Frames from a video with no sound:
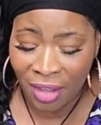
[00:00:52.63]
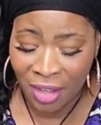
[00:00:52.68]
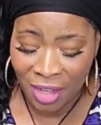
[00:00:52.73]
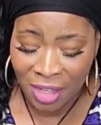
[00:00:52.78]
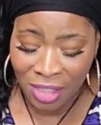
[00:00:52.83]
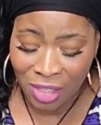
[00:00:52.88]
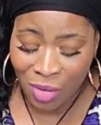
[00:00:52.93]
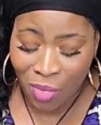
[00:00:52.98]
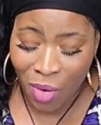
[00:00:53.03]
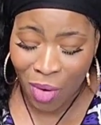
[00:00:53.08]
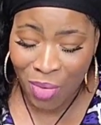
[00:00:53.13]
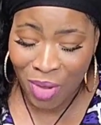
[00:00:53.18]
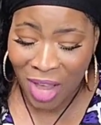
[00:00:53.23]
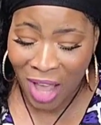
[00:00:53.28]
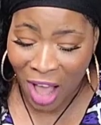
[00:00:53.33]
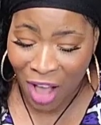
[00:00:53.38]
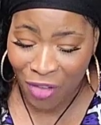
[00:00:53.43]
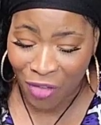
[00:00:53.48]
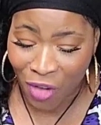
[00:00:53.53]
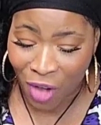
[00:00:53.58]
So what we
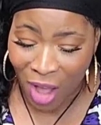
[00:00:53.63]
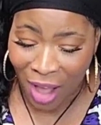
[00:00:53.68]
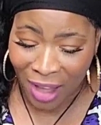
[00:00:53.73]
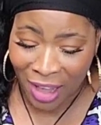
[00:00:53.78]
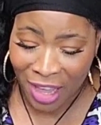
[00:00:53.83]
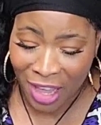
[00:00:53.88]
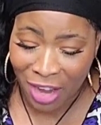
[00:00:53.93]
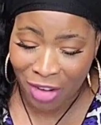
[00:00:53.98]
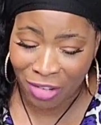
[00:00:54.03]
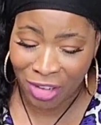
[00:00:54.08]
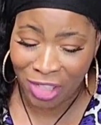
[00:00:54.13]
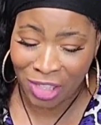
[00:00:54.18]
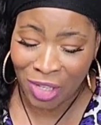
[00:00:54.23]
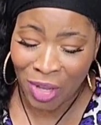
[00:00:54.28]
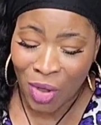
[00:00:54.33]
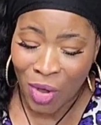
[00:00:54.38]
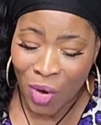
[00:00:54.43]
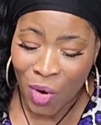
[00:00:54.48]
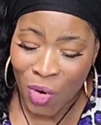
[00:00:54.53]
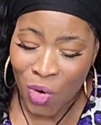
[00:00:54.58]
got for our Aries?
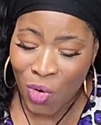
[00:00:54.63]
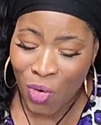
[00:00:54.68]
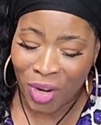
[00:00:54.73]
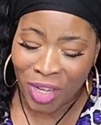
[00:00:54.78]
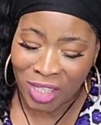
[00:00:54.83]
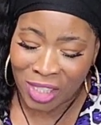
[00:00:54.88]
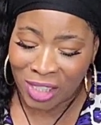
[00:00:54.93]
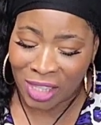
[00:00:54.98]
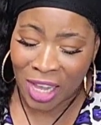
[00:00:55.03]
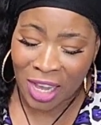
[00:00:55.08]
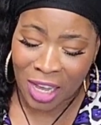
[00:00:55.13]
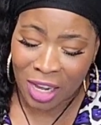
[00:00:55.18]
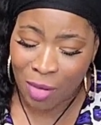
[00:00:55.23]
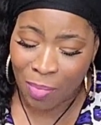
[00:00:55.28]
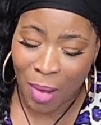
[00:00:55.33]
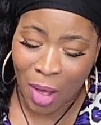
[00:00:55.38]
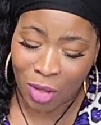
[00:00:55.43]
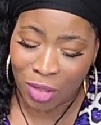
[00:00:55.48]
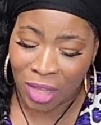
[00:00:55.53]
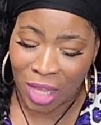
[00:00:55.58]
Who is thinking
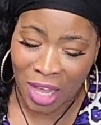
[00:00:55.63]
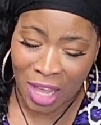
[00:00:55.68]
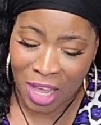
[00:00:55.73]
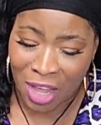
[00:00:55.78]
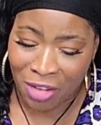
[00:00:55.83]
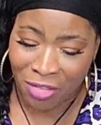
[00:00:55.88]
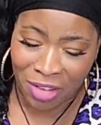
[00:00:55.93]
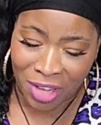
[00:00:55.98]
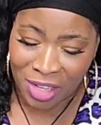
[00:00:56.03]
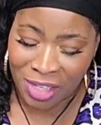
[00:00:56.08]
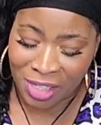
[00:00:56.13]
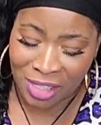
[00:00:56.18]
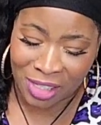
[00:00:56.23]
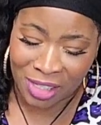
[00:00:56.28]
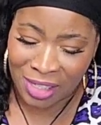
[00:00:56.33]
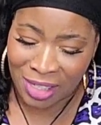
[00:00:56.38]
about the Aries?